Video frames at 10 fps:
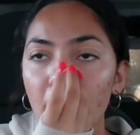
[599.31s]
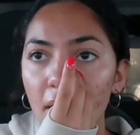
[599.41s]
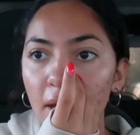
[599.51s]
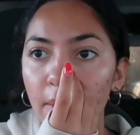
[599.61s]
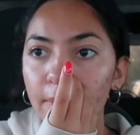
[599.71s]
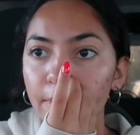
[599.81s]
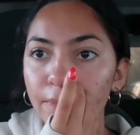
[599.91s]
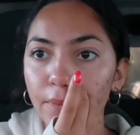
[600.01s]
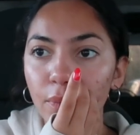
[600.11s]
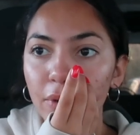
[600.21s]
um
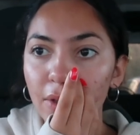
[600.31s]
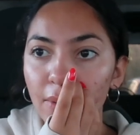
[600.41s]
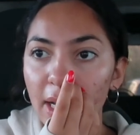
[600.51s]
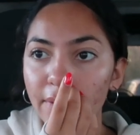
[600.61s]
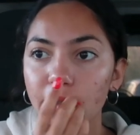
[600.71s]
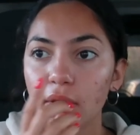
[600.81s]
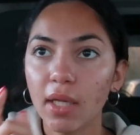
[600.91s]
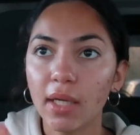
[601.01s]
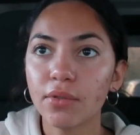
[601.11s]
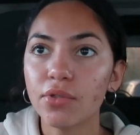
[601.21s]
we don't have to
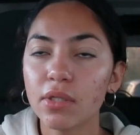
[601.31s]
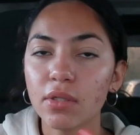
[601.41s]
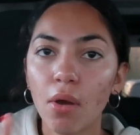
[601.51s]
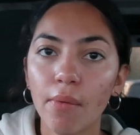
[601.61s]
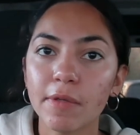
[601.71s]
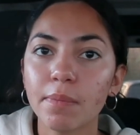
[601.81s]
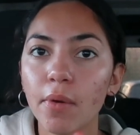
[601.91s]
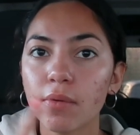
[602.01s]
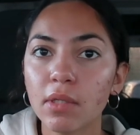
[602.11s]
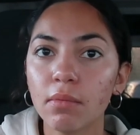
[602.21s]
like just always
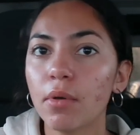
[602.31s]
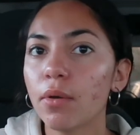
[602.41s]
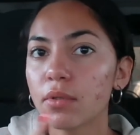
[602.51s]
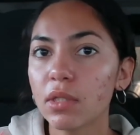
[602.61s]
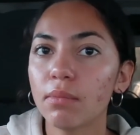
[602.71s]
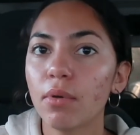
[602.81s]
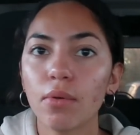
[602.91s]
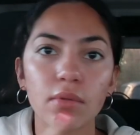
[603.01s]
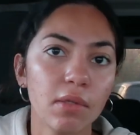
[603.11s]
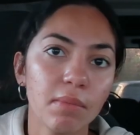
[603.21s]
post and post and
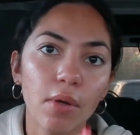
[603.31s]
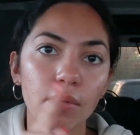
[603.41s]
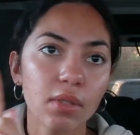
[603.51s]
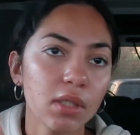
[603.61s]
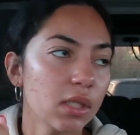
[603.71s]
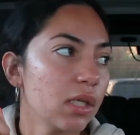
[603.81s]
post and post